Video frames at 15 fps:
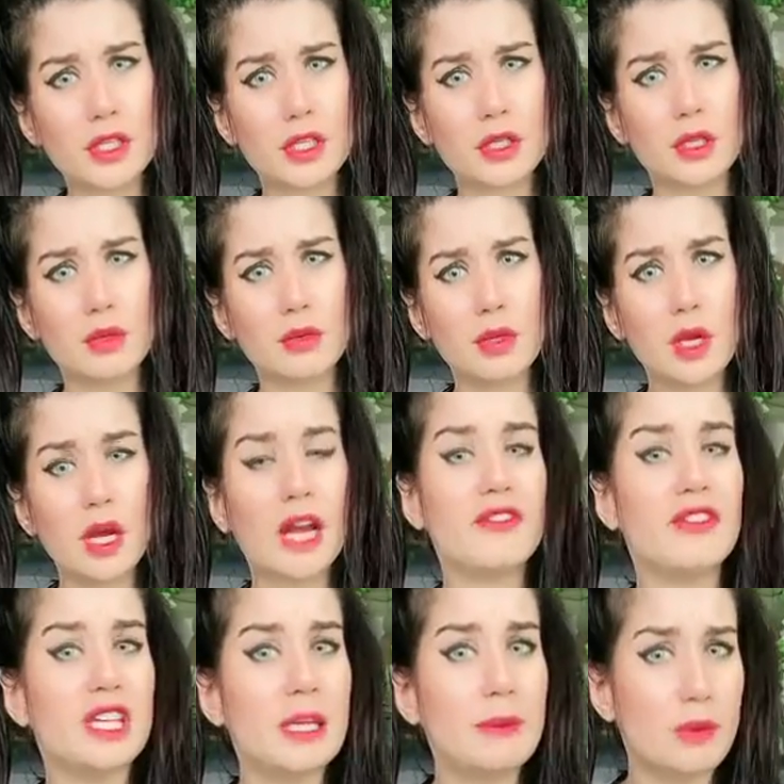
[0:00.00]
Actually, no, I have
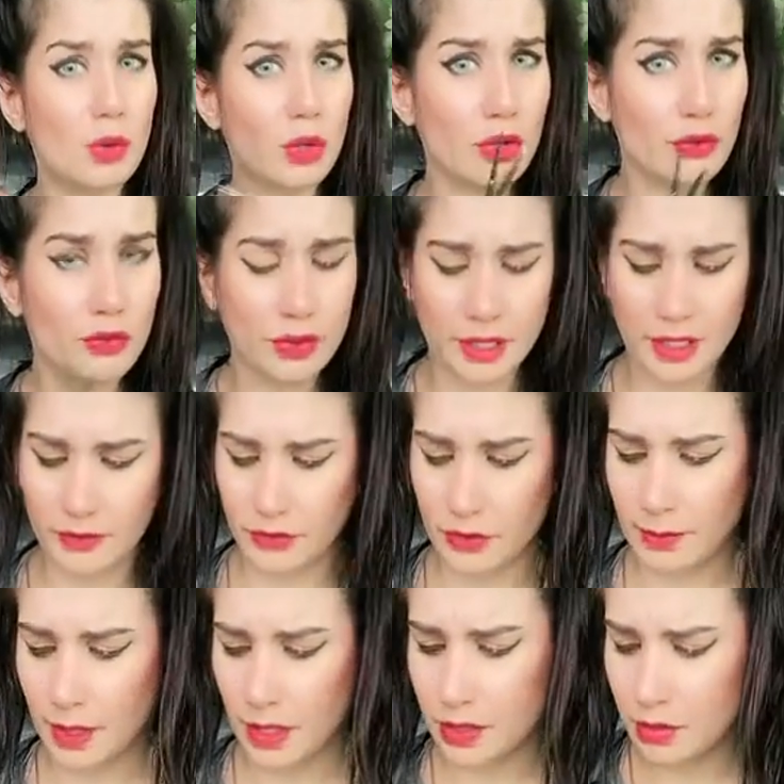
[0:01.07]
the neem oil for the
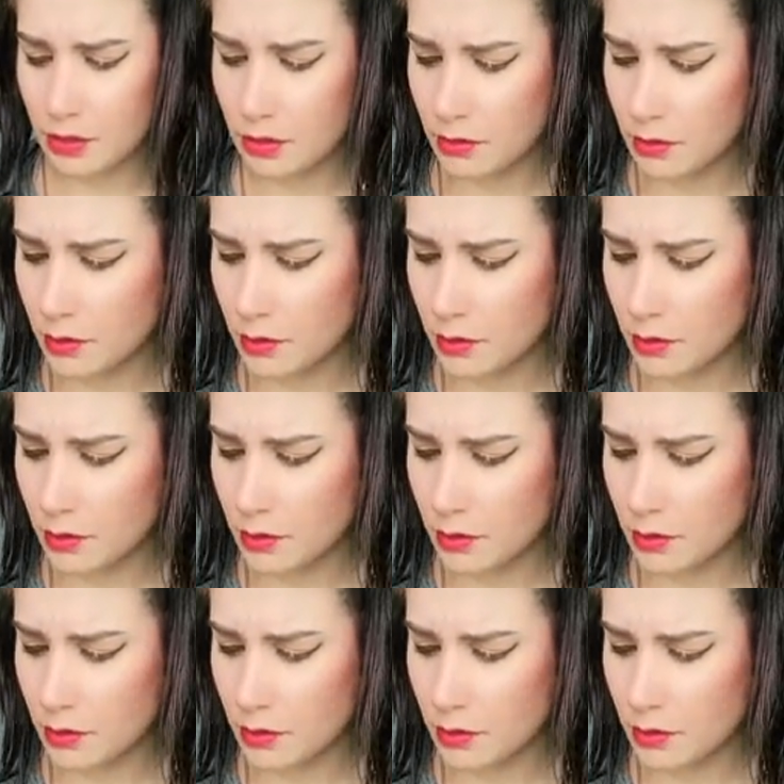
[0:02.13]
bugs.